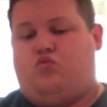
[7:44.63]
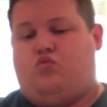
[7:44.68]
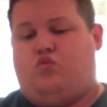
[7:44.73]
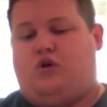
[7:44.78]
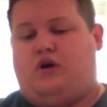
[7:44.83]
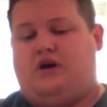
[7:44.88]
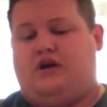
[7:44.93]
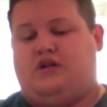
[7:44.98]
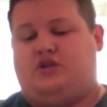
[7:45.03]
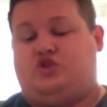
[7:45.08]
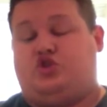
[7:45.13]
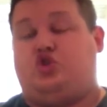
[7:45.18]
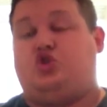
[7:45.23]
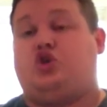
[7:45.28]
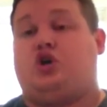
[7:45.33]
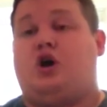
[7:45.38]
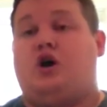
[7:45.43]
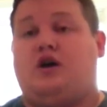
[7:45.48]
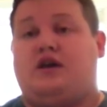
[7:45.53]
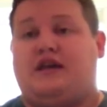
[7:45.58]
was
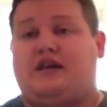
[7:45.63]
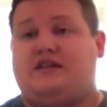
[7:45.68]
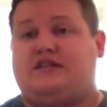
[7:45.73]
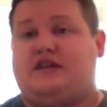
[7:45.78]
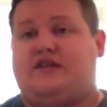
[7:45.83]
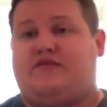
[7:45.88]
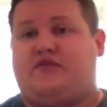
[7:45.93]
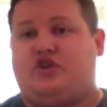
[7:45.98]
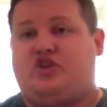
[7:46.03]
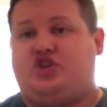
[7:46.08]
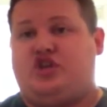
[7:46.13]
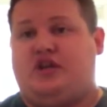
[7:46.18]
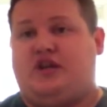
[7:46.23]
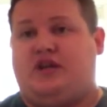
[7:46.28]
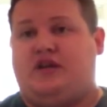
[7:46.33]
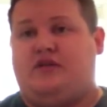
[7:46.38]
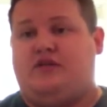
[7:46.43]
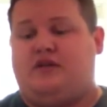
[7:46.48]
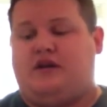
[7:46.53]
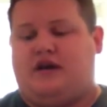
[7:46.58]
drunk except for
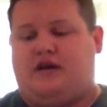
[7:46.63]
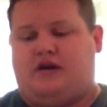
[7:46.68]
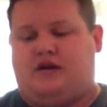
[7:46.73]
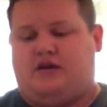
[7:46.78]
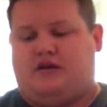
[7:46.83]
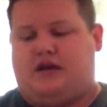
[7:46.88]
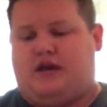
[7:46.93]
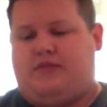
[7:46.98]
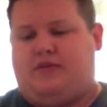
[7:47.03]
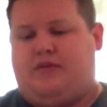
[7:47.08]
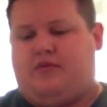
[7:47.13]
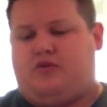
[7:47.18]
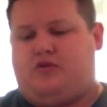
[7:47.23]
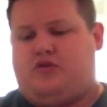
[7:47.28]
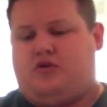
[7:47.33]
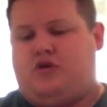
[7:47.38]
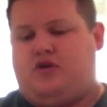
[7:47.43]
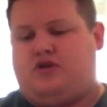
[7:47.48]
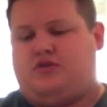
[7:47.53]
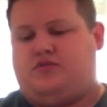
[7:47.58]
Gene. A lot of people
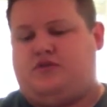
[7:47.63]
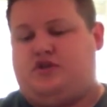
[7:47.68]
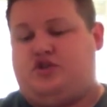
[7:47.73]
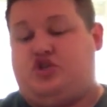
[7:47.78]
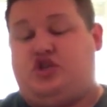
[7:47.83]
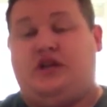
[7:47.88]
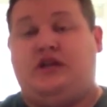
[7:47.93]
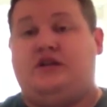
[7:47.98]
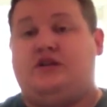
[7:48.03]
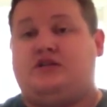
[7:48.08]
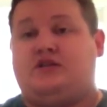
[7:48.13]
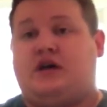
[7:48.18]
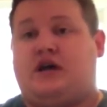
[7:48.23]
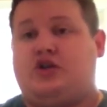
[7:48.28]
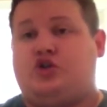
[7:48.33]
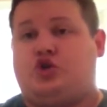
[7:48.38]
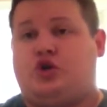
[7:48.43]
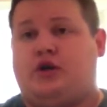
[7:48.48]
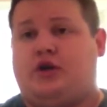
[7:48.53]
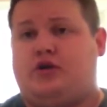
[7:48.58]
don't know this, but Gene does
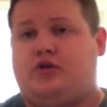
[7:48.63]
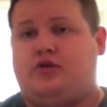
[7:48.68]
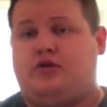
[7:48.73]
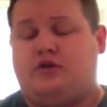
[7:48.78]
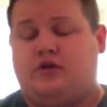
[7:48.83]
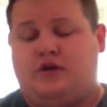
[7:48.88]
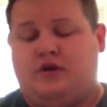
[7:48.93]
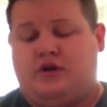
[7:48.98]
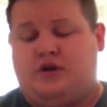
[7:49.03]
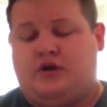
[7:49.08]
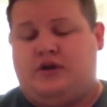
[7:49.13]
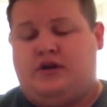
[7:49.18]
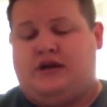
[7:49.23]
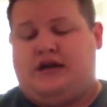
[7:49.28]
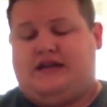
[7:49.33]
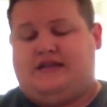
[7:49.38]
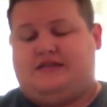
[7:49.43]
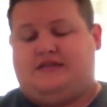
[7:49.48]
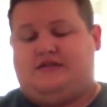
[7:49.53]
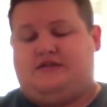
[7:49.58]
not drink or
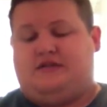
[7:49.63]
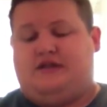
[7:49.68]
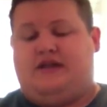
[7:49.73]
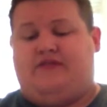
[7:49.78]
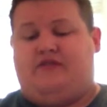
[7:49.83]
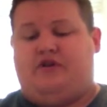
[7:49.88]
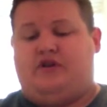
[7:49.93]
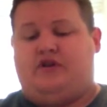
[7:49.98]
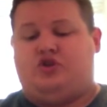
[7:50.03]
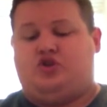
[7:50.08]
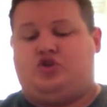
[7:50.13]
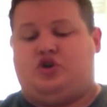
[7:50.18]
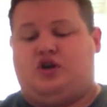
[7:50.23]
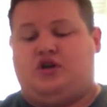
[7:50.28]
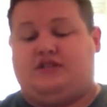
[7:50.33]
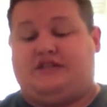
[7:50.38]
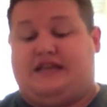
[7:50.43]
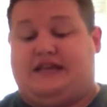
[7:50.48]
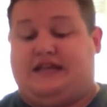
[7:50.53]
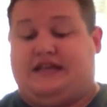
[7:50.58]
has never done
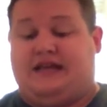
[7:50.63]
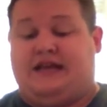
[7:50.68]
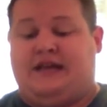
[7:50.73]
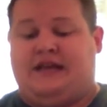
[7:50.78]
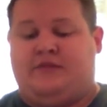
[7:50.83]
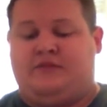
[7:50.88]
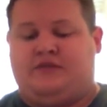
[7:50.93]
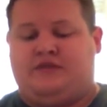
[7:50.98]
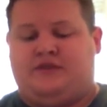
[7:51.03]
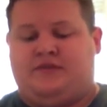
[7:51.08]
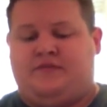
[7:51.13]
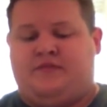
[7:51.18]
drugs, he claims.